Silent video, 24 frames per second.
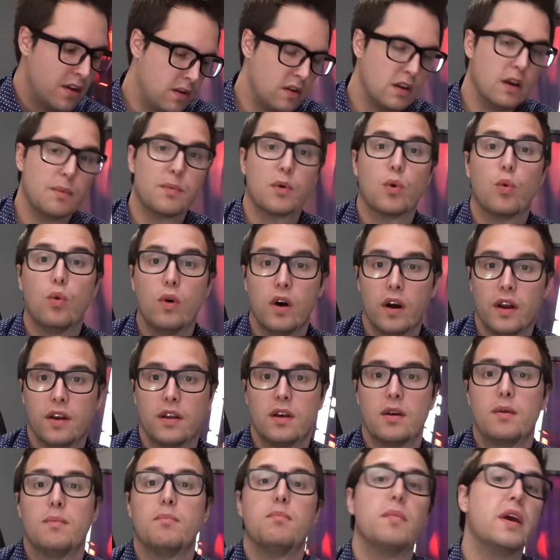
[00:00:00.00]
Number one,
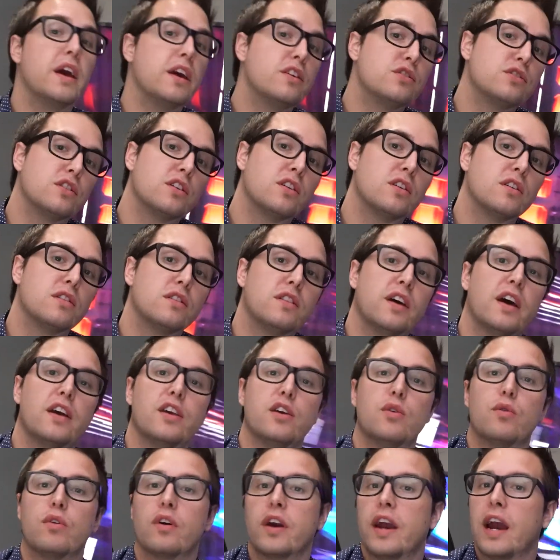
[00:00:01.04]
make sure that
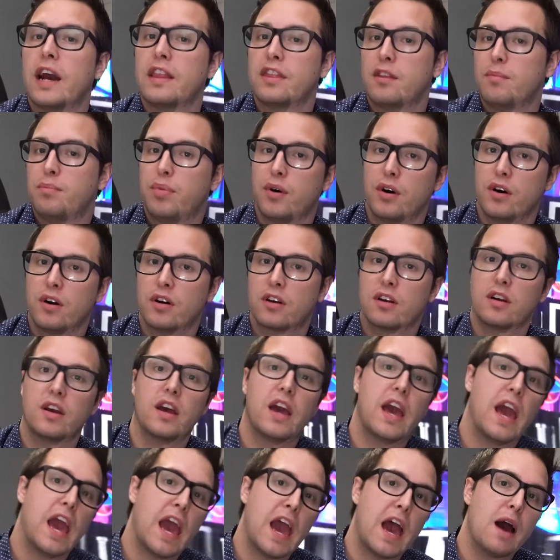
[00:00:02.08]
you are at the park
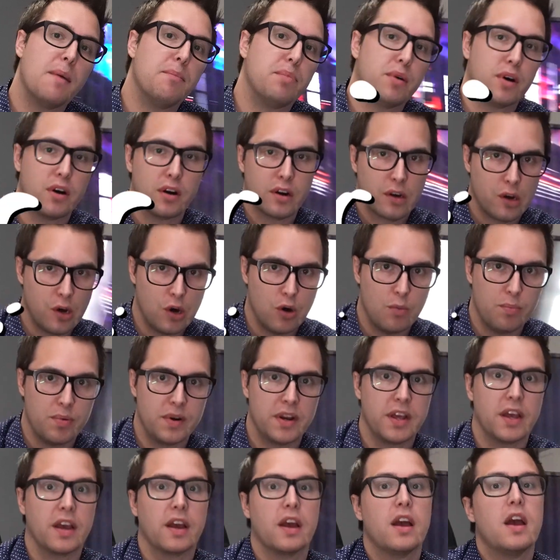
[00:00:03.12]
at park
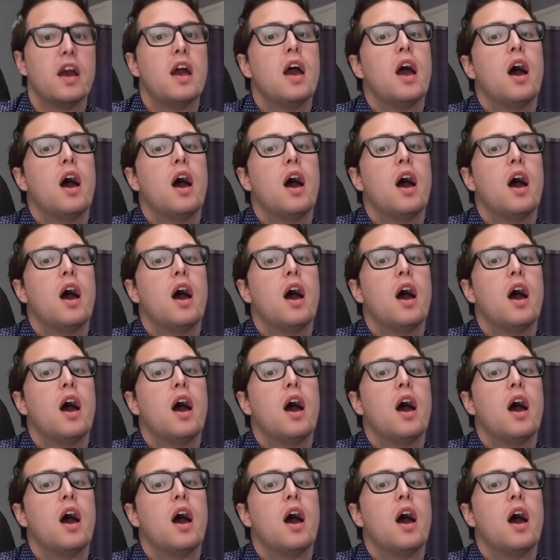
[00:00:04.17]
opening.